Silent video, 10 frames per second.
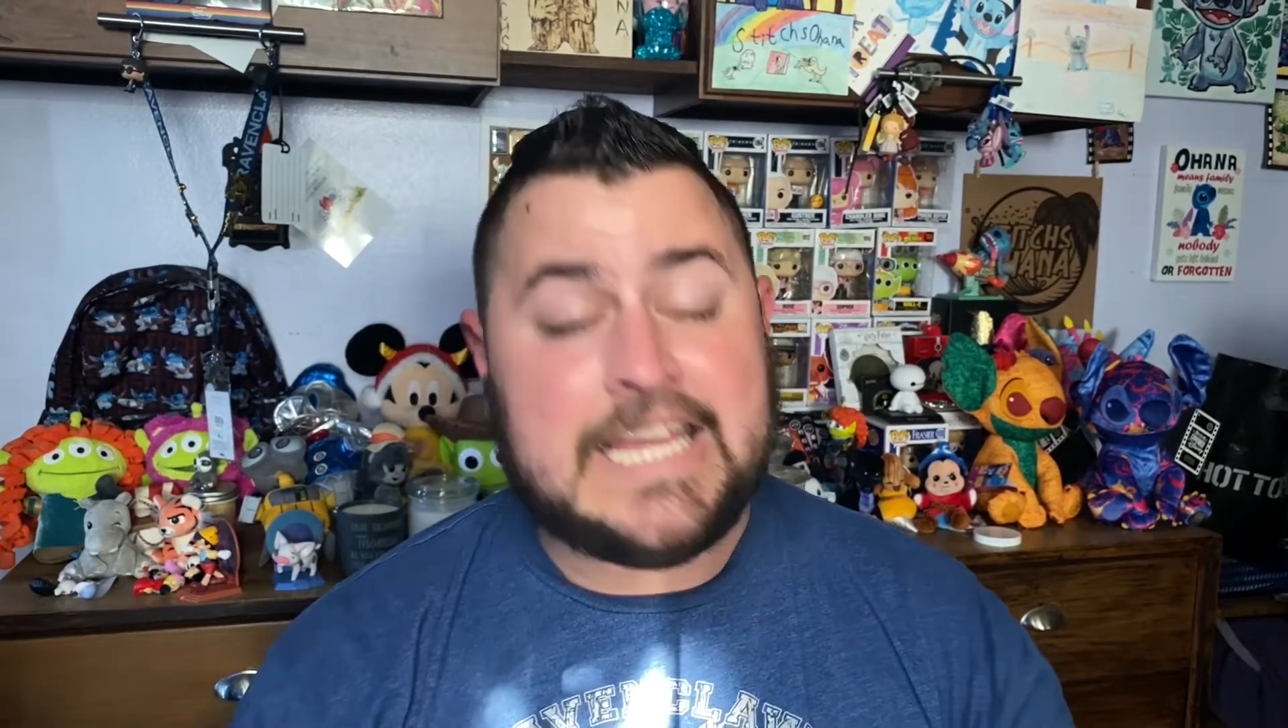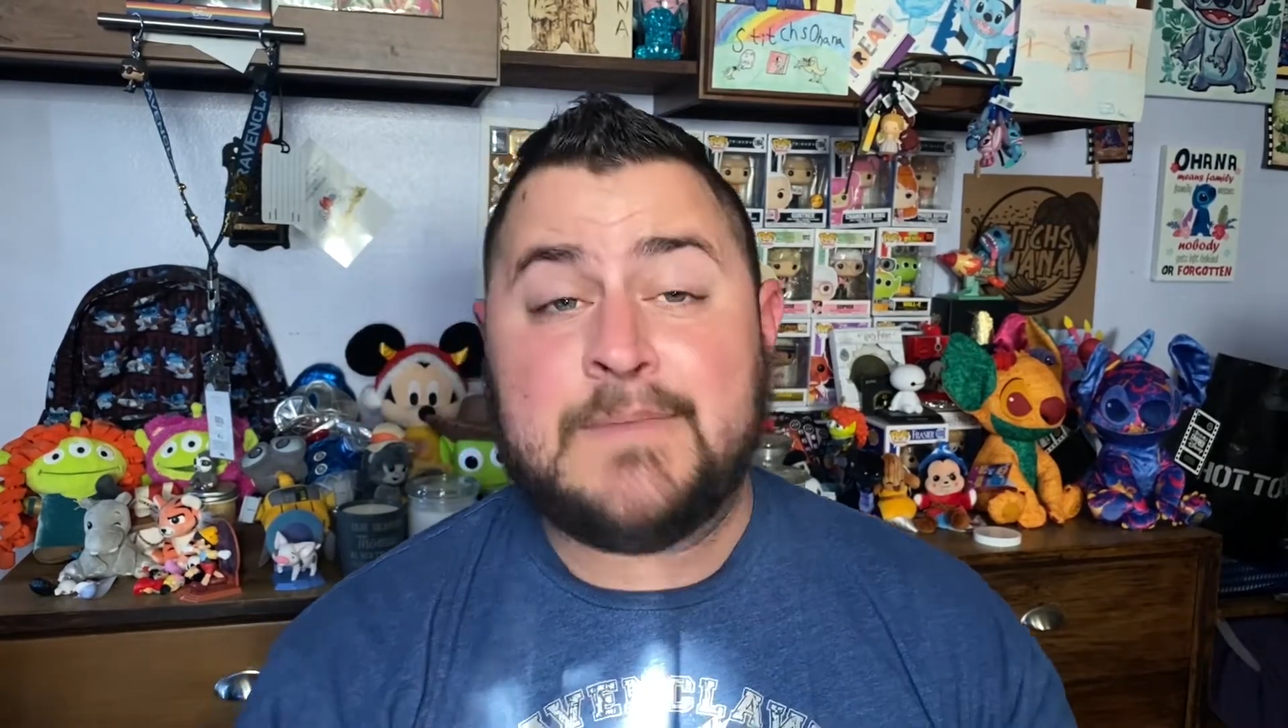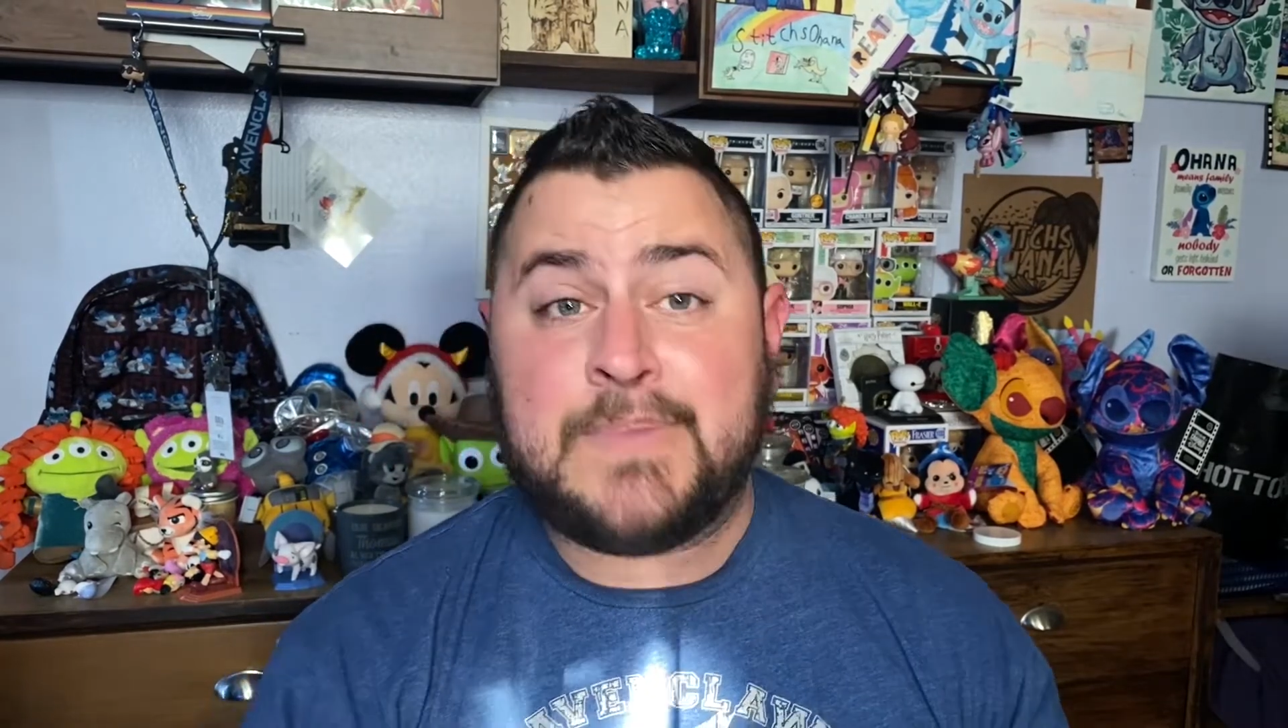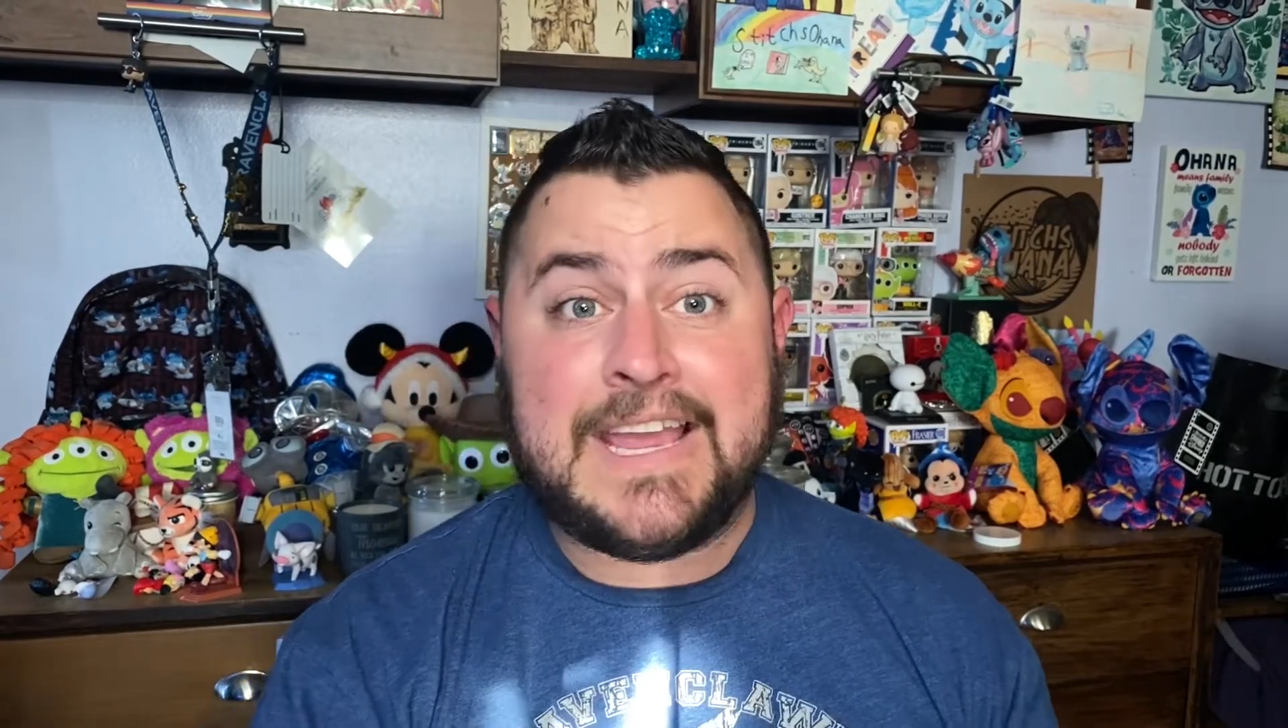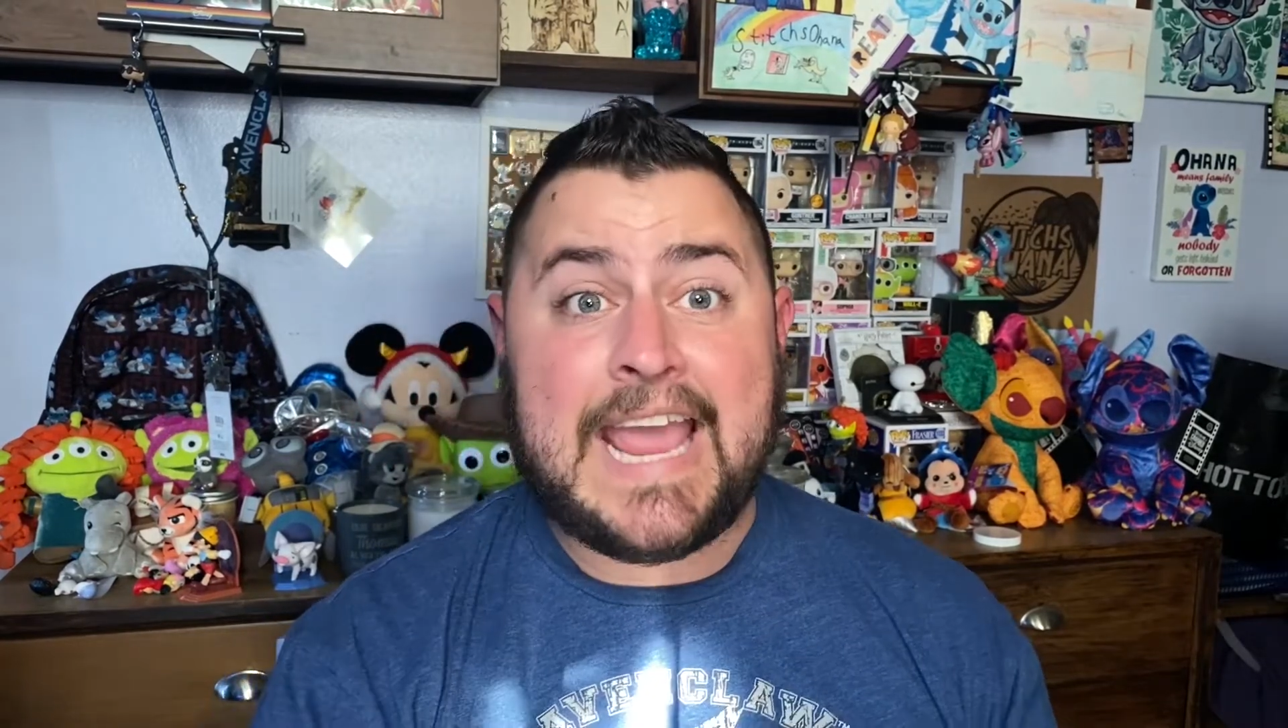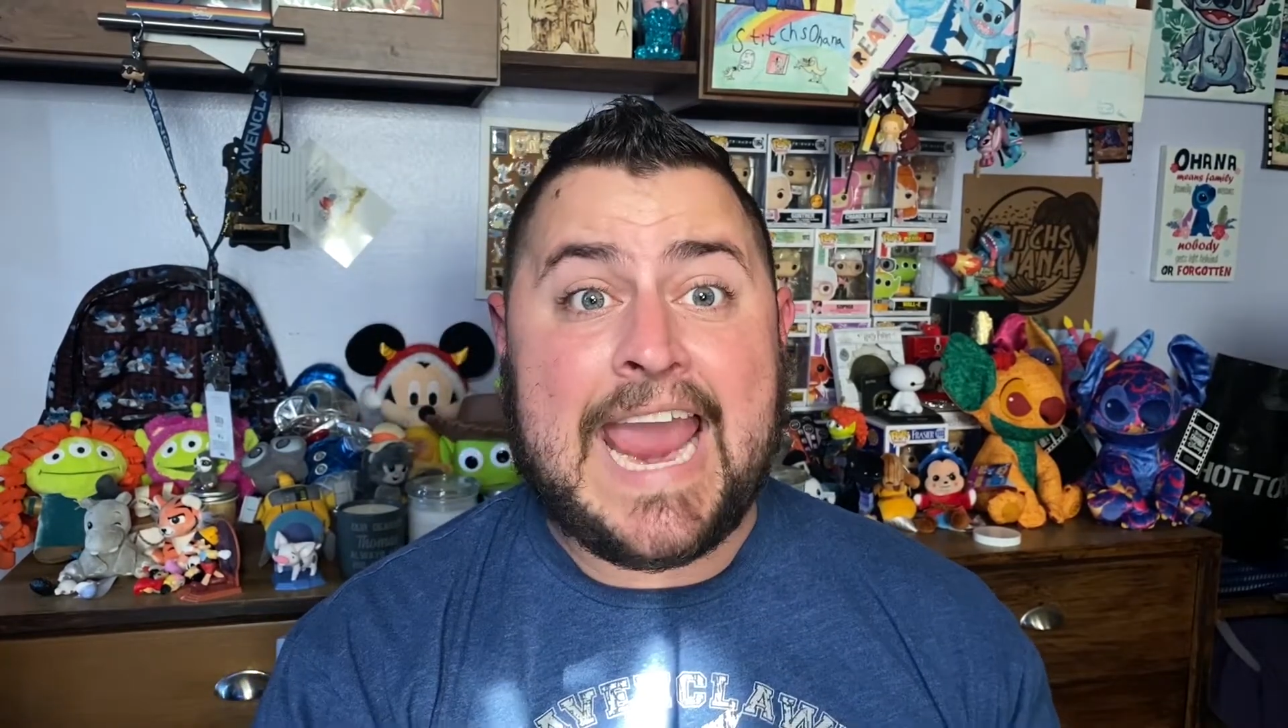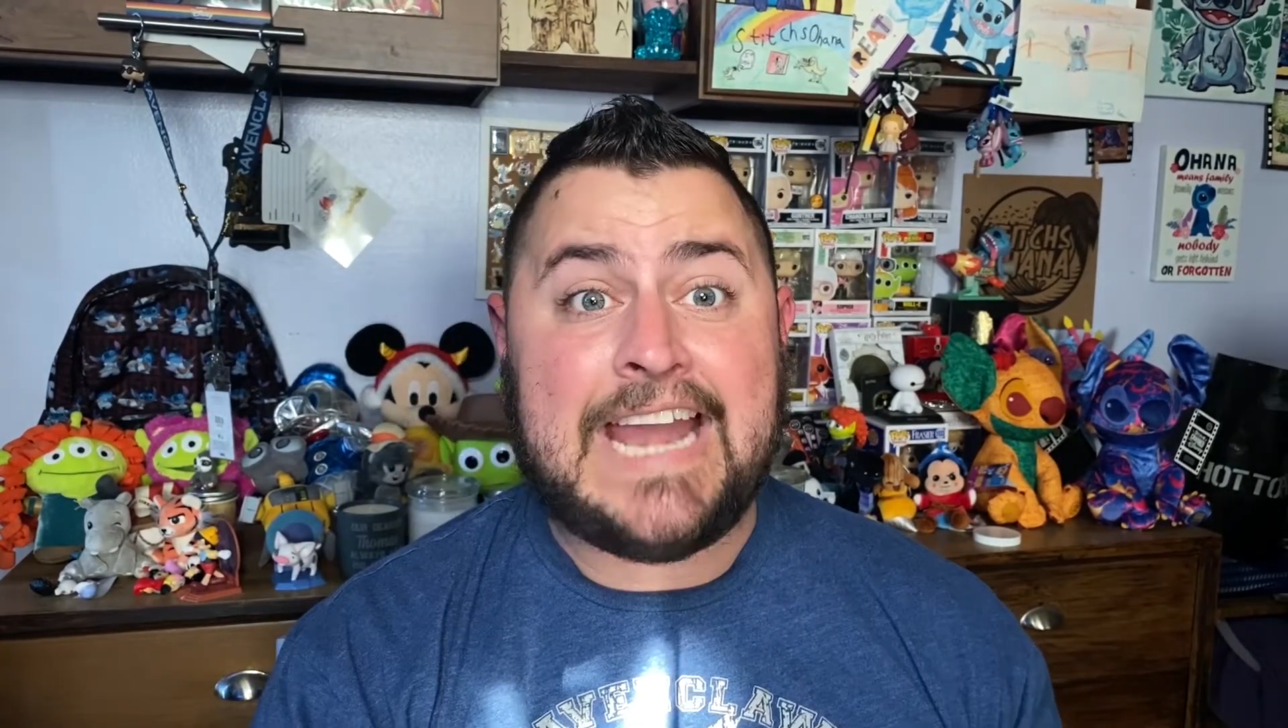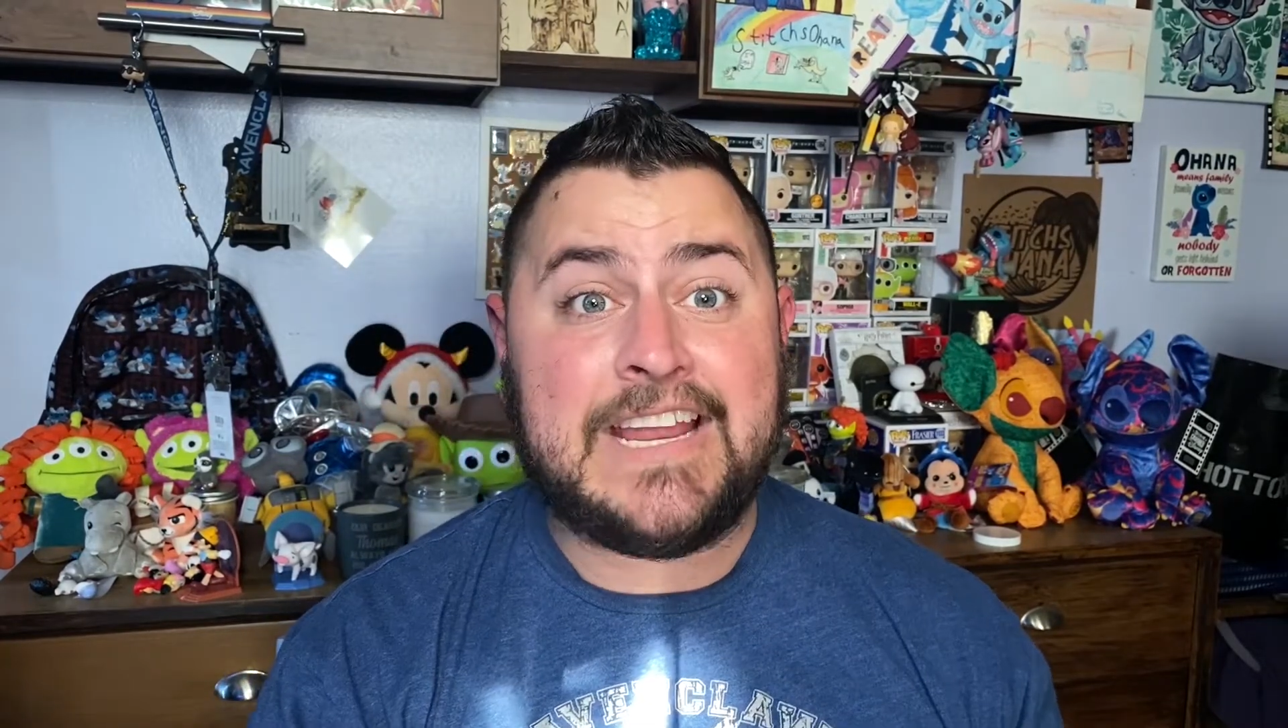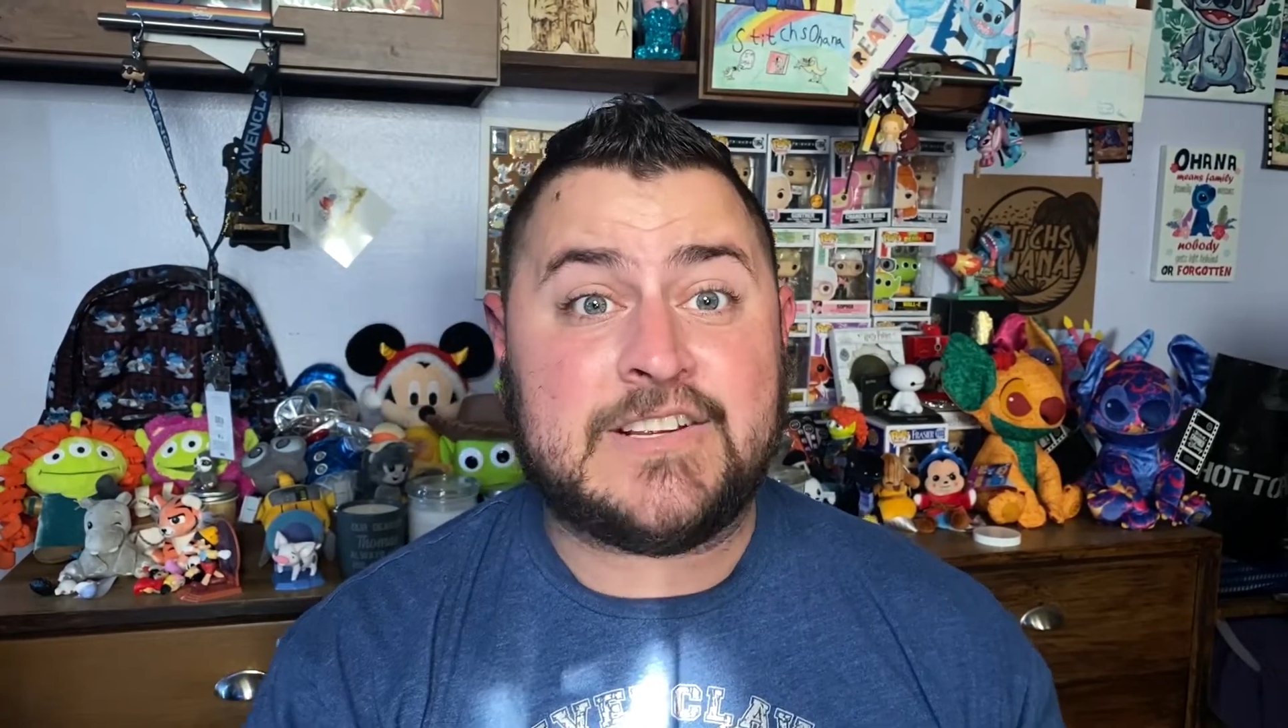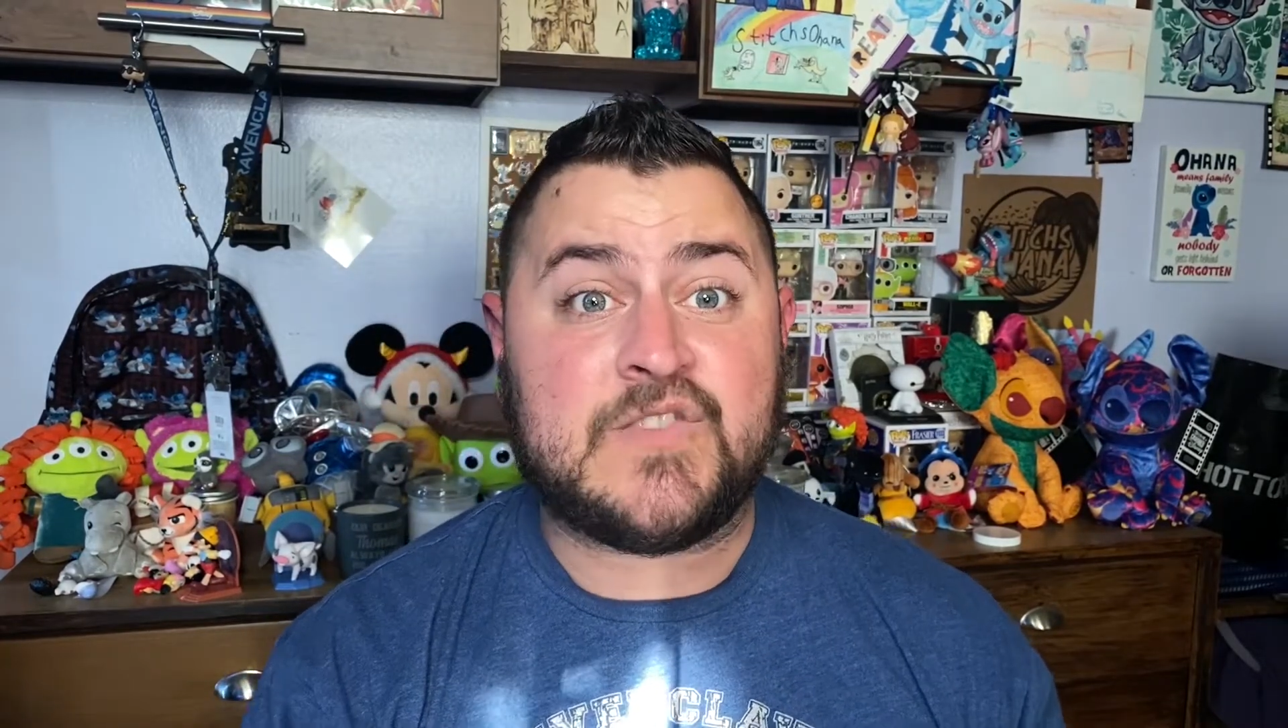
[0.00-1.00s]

Keeping Hades